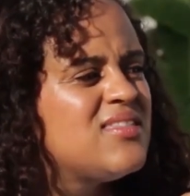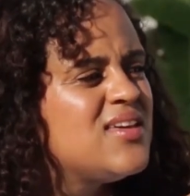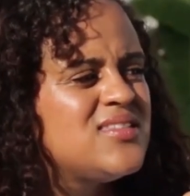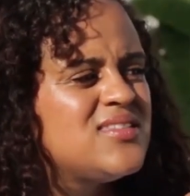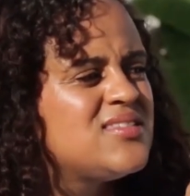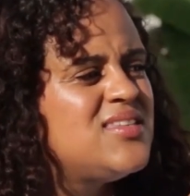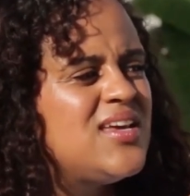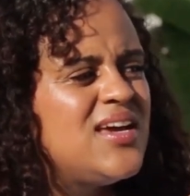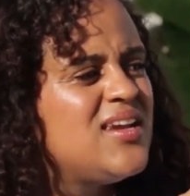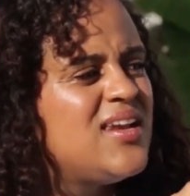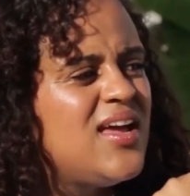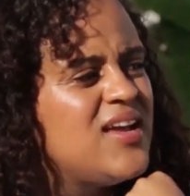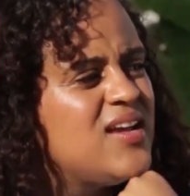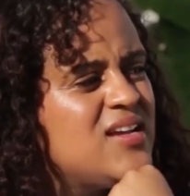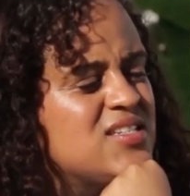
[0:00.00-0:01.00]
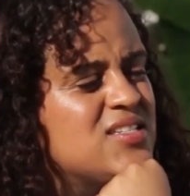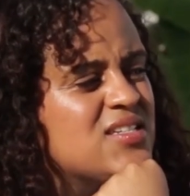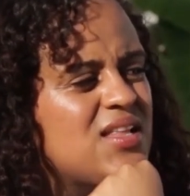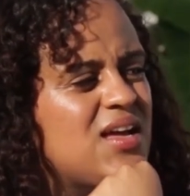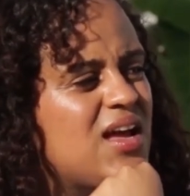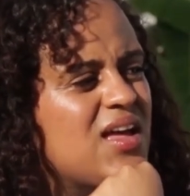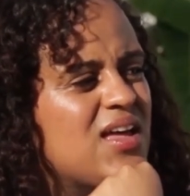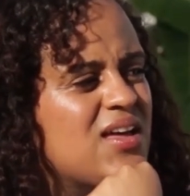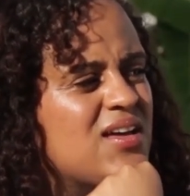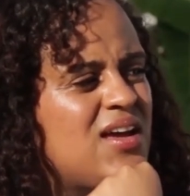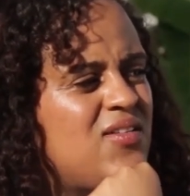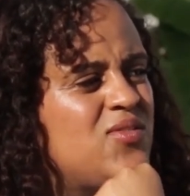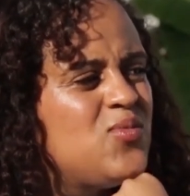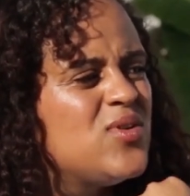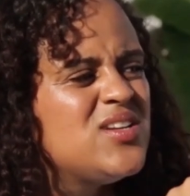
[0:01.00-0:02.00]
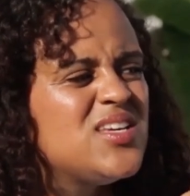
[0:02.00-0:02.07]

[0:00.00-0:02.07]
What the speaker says: Like this day and age, like everyone